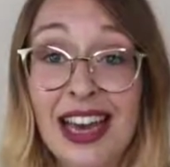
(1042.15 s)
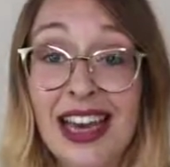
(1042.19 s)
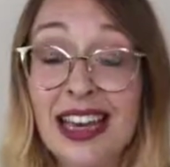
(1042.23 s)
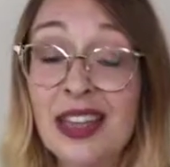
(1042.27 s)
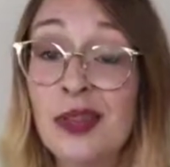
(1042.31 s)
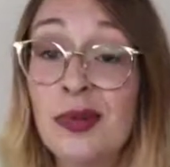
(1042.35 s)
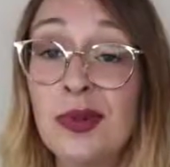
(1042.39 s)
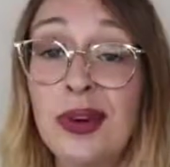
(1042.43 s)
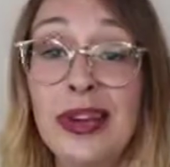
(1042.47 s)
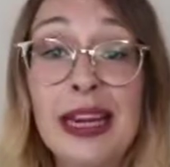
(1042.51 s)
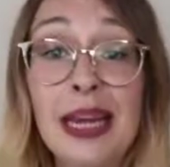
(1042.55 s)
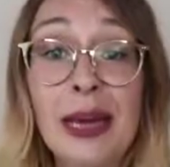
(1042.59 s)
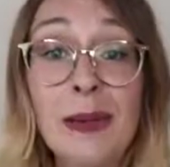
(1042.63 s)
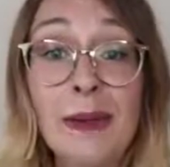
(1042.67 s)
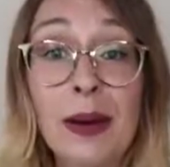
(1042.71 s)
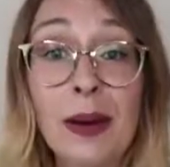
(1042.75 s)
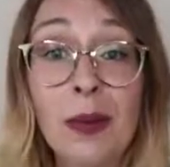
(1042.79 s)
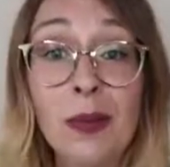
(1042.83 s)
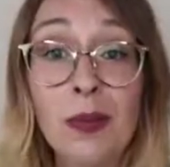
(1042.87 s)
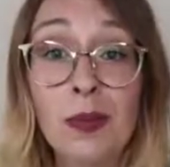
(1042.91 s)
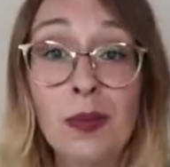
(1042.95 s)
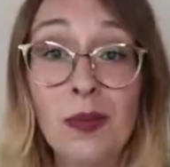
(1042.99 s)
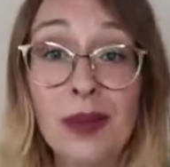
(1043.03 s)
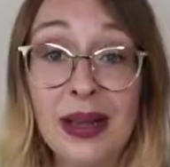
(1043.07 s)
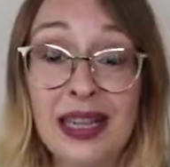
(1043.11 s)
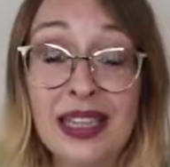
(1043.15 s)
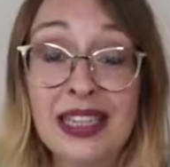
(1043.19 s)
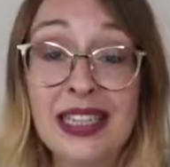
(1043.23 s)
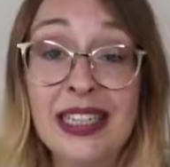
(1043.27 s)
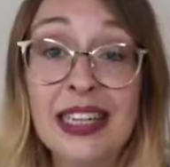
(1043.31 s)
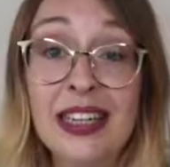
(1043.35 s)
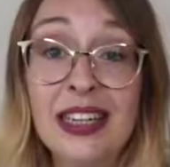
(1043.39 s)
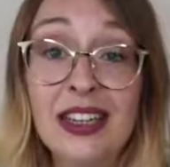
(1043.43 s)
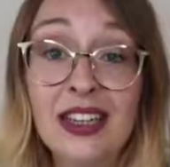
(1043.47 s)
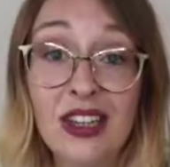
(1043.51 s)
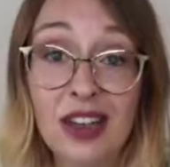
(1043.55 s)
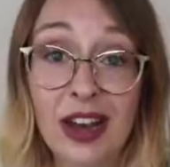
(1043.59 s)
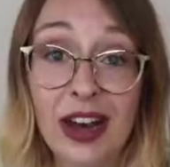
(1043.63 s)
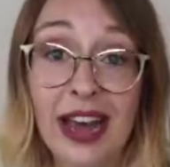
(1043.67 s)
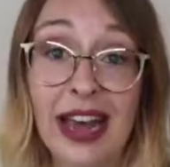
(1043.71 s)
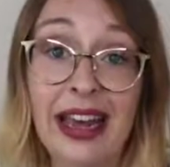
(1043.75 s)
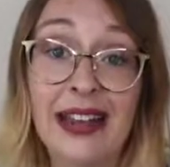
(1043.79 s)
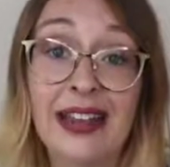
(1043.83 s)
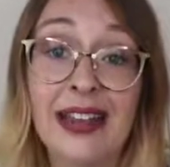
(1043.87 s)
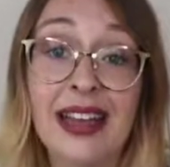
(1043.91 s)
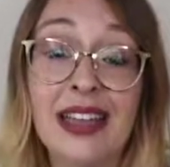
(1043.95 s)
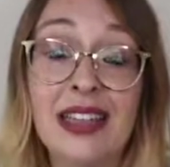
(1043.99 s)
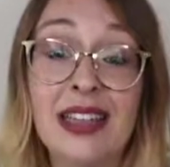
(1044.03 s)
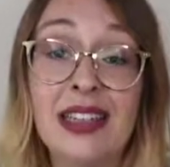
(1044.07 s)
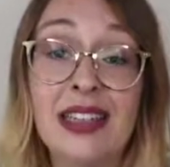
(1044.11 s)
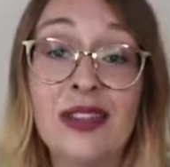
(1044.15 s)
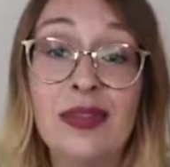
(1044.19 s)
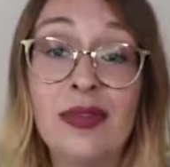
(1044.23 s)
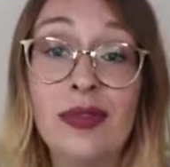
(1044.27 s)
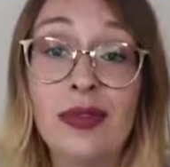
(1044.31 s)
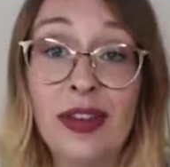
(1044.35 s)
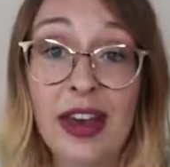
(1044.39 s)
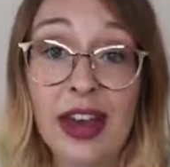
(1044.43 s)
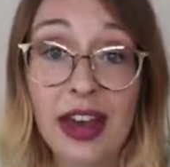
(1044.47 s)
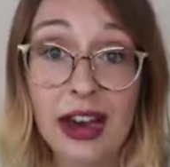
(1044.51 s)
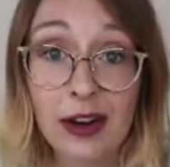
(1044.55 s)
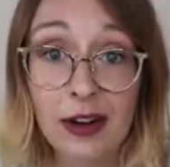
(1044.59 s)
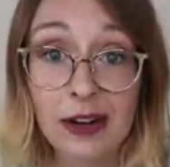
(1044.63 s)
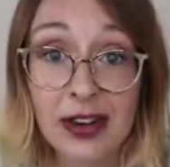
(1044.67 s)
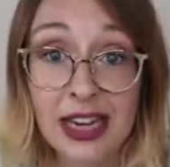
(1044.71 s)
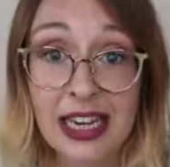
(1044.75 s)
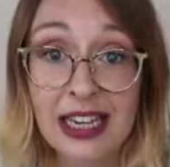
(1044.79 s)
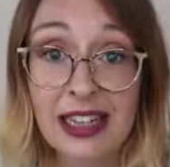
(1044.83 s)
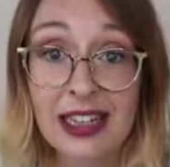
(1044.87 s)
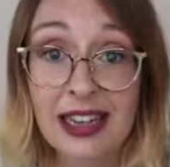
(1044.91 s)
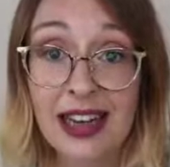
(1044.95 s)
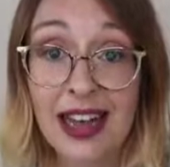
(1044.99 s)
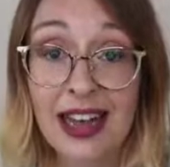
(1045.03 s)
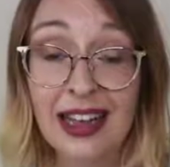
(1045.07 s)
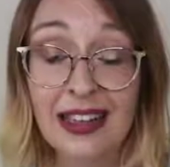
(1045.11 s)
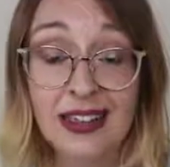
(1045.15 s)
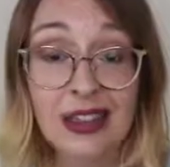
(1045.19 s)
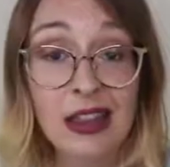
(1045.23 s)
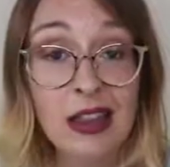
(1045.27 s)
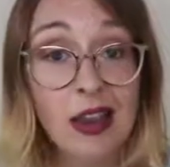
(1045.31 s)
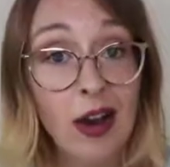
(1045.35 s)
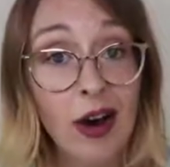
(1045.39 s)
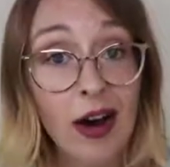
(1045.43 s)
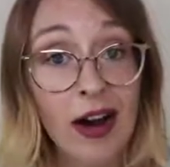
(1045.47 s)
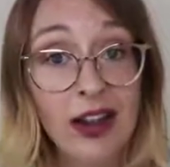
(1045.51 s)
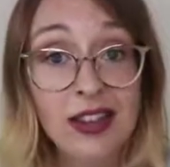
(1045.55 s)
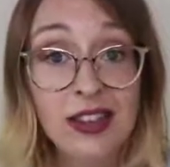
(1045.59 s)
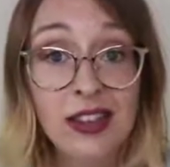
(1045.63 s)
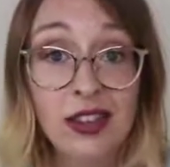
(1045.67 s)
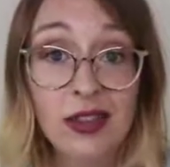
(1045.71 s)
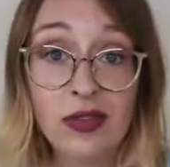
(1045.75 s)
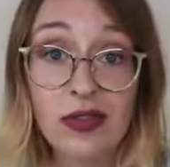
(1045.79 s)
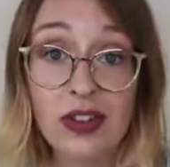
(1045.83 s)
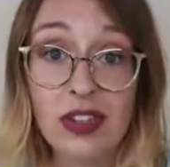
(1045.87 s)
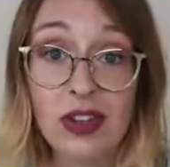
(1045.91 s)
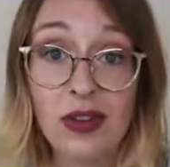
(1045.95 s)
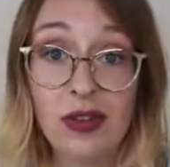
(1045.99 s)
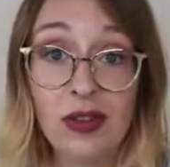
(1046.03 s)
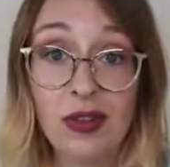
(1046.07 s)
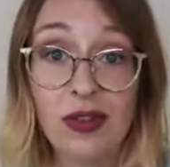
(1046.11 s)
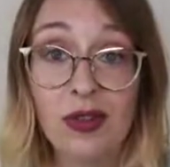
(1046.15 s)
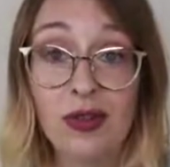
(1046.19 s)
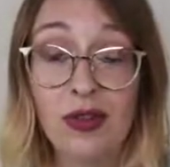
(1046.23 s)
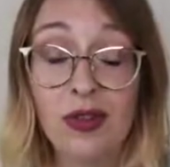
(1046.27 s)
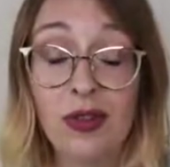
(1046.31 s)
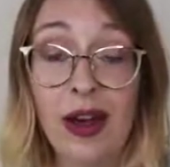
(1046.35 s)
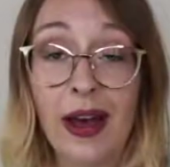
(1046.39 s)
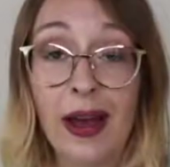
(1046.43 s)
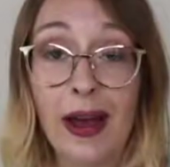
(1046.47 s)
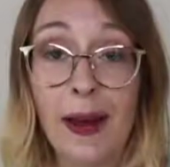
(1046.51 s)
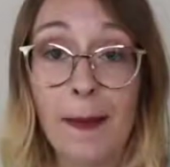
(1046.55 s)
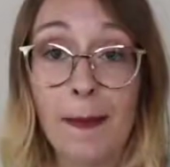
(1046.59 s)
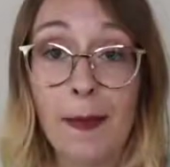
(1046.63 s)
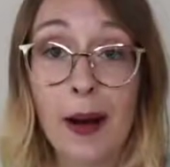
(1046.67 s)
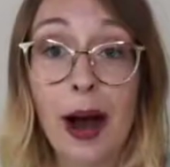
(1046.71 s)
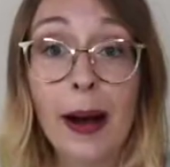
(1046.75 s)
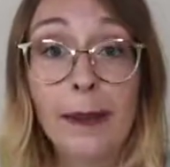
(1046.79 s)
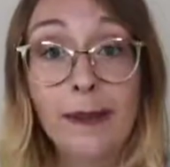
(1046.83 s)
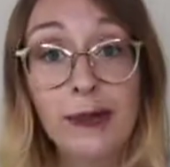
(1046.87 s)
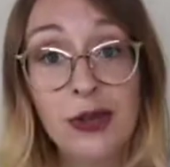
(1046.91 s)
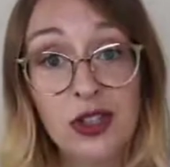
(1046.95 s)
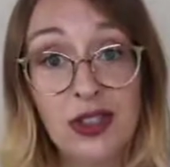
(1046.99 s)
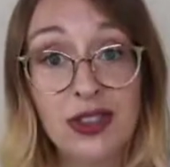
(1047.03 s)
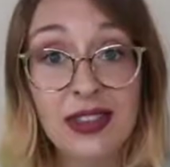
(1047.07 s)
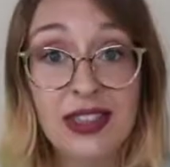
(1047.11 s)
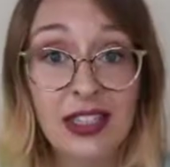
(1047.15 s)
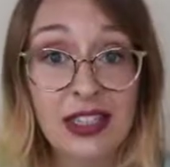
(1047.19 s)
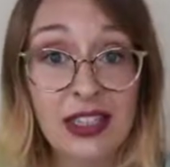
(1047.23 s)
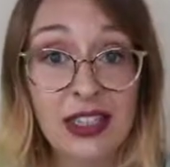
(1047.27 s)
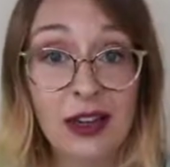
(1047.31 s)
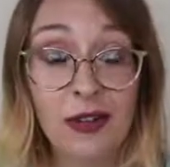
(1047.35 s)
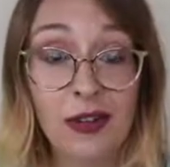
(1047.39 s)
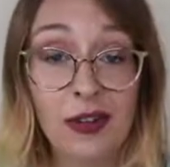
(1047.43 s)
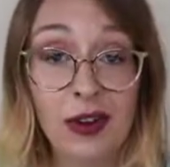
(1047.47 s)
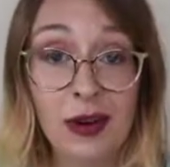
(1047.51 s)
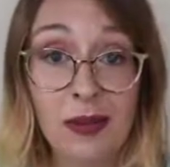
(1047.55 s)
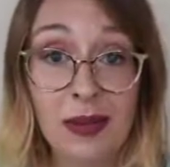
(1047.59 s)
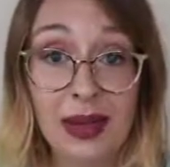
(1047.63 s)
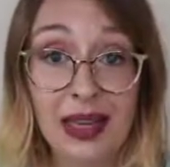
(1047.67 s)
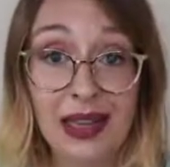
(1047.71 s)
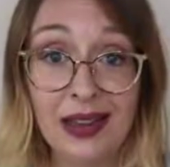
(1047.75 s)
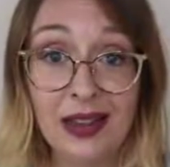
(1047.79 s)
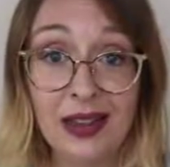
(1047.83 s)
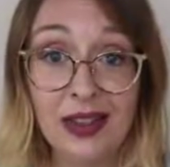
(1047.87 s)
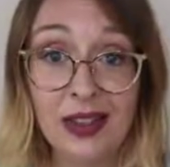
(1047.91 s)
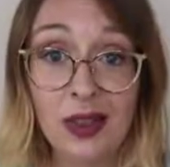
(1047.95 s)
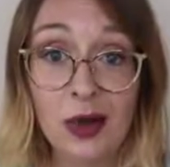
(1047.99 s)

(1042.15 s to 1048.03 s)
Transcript: It's really about building a diet that is varied and has lots of different um, options at different meals.